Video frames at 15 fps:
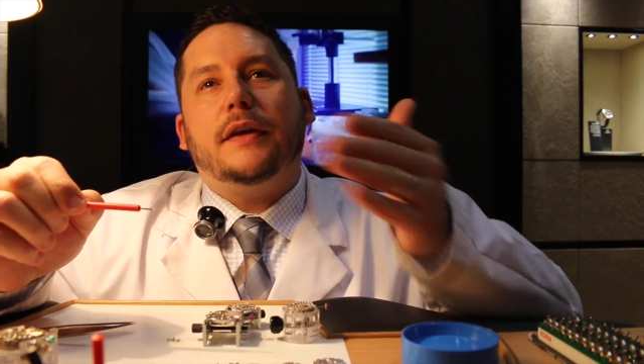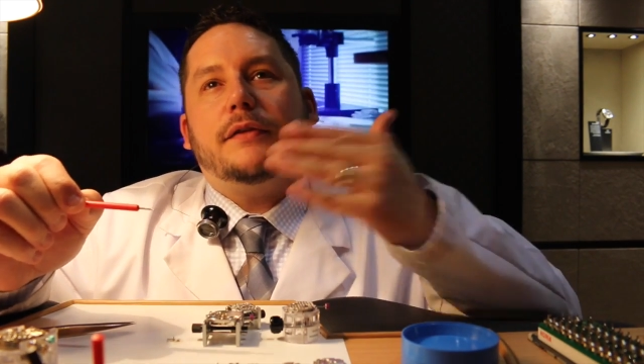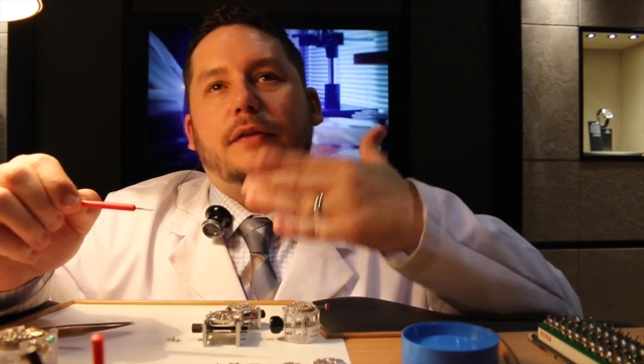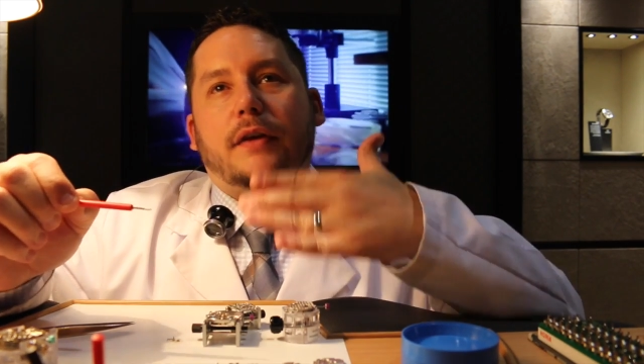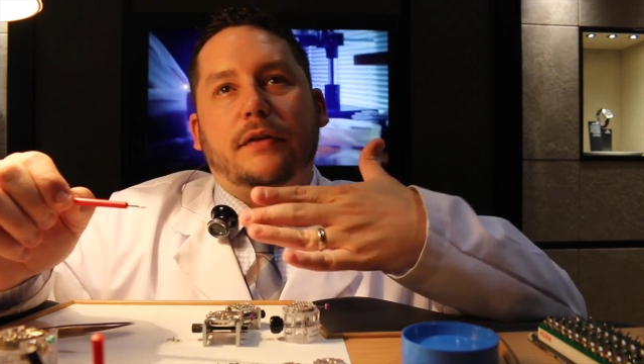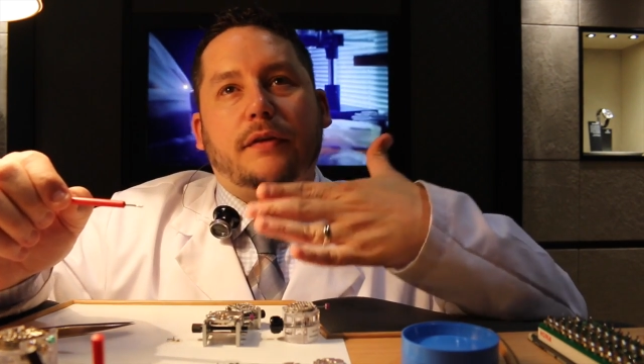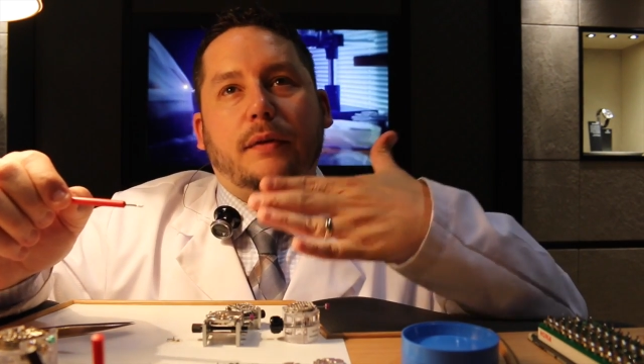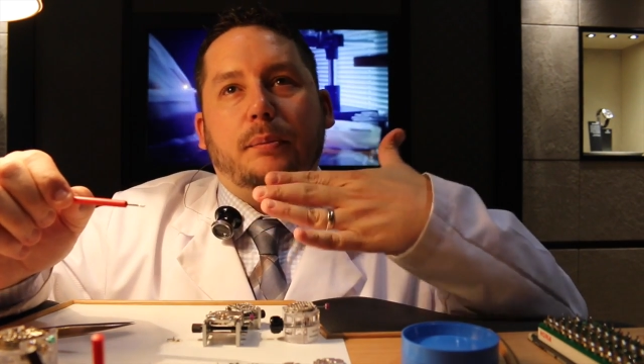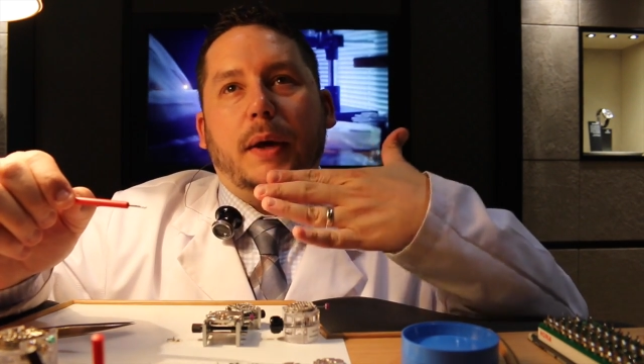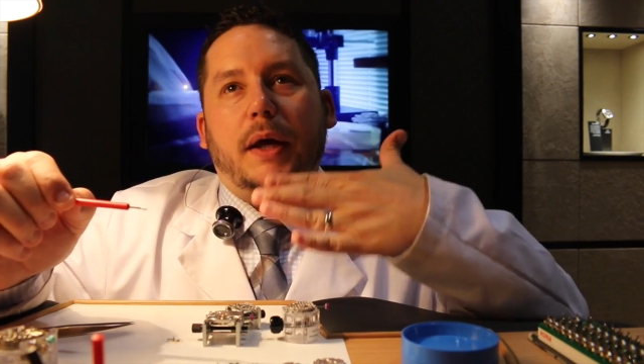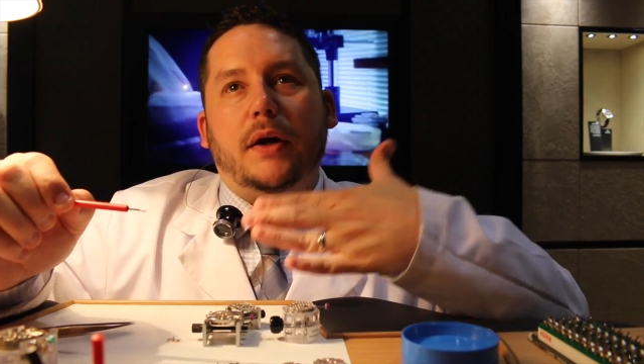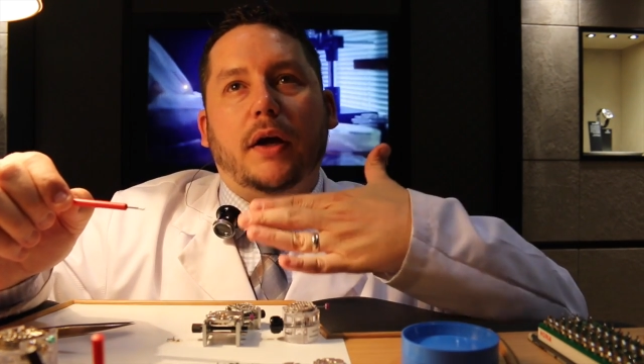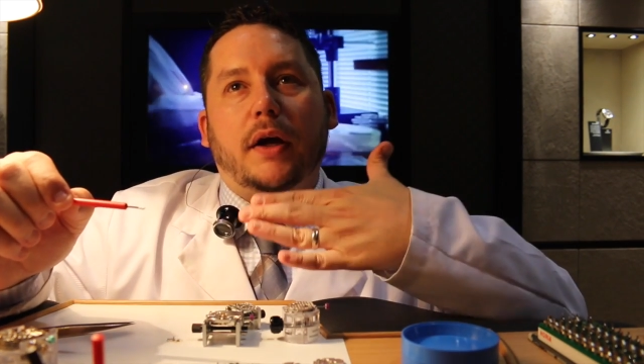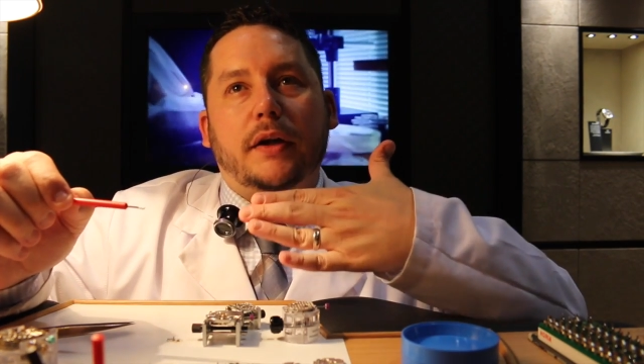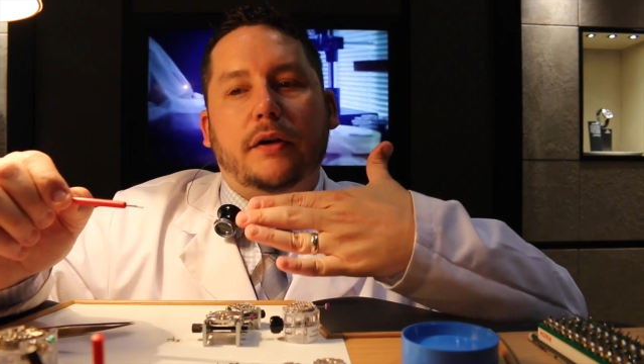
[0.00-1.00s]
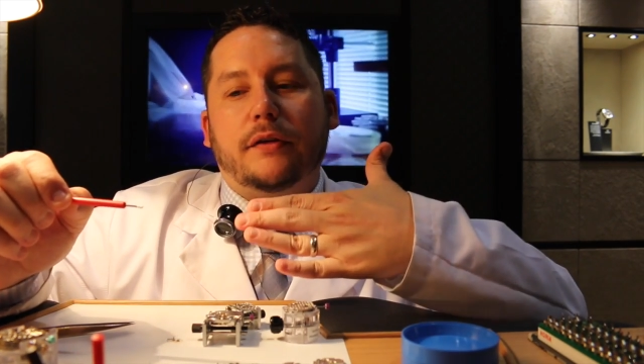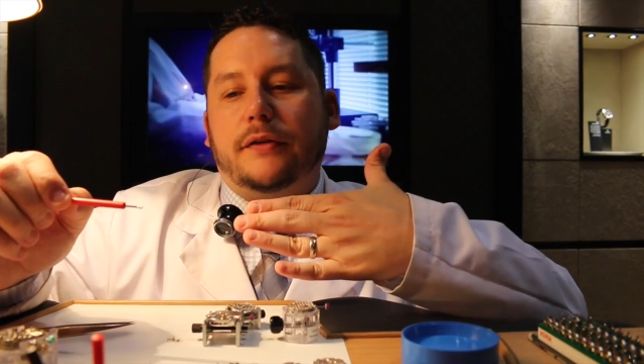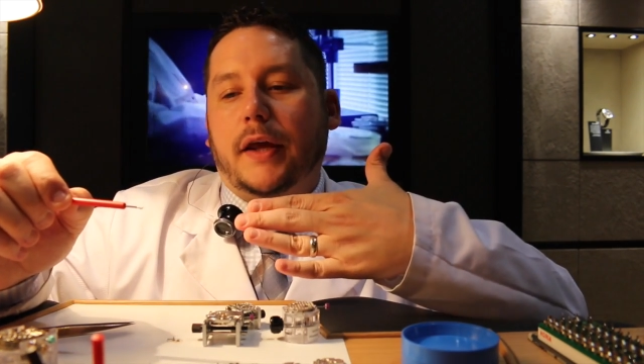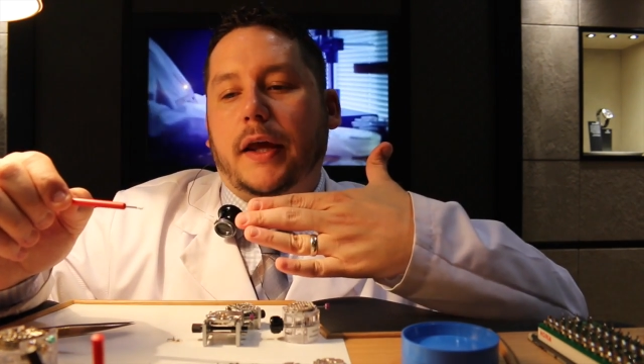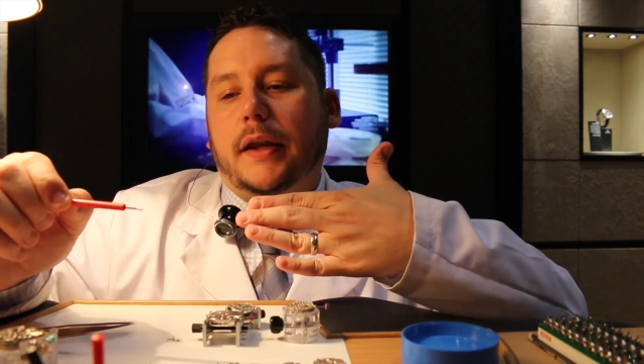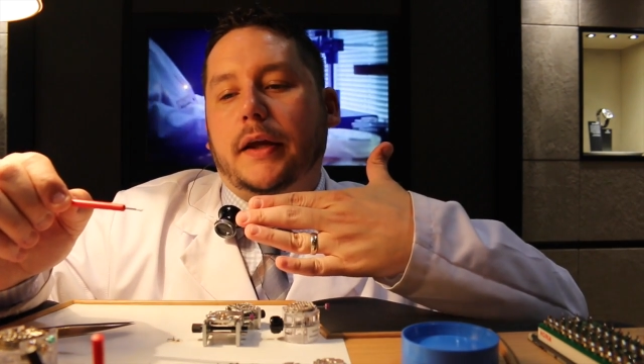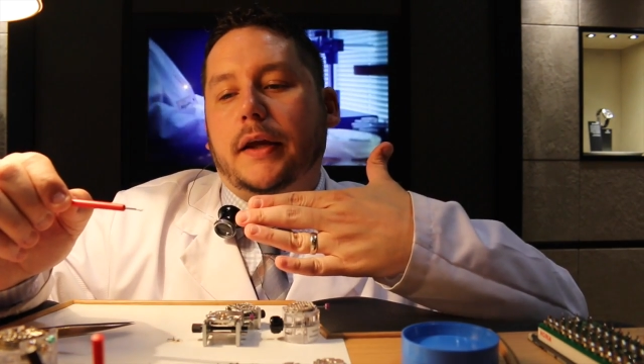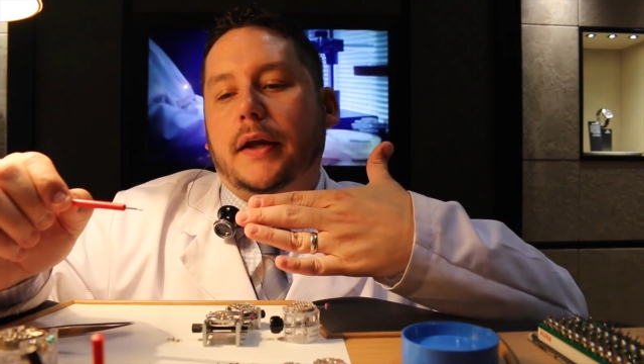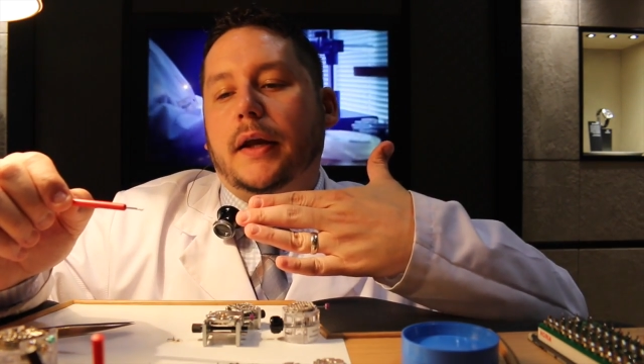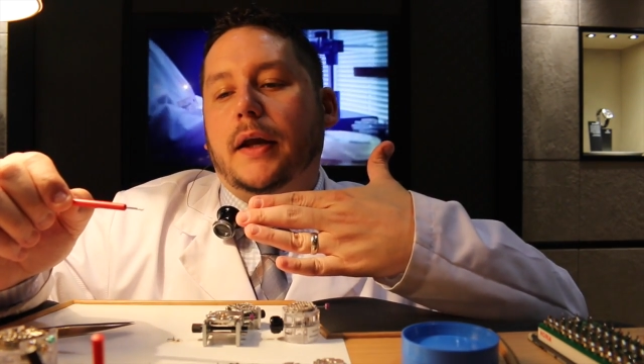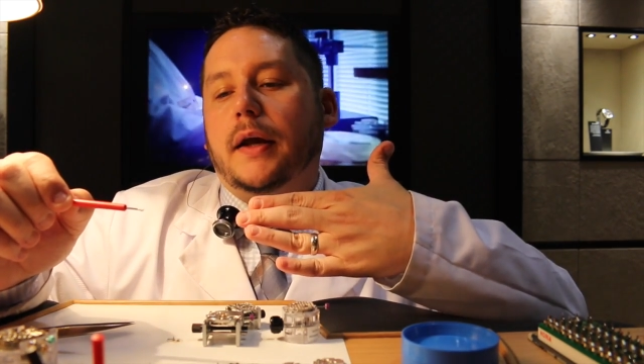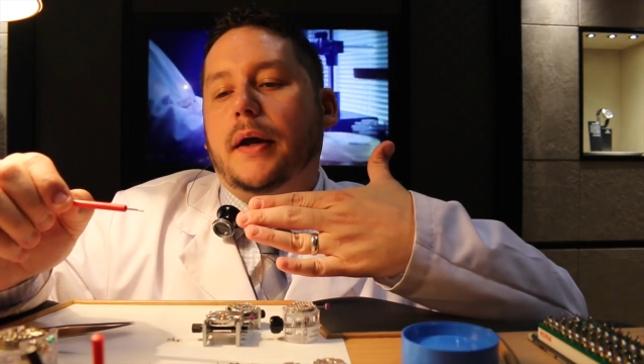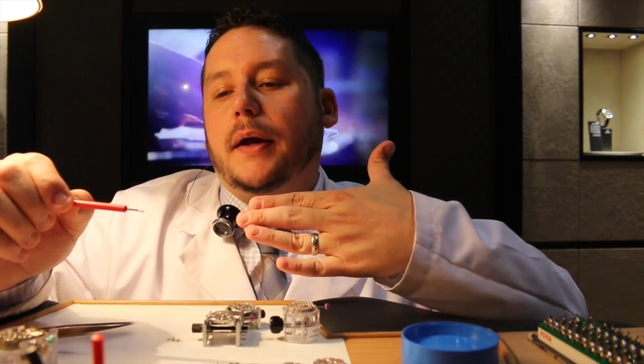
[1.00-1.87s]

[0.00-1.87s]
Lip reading: gives us a better understanding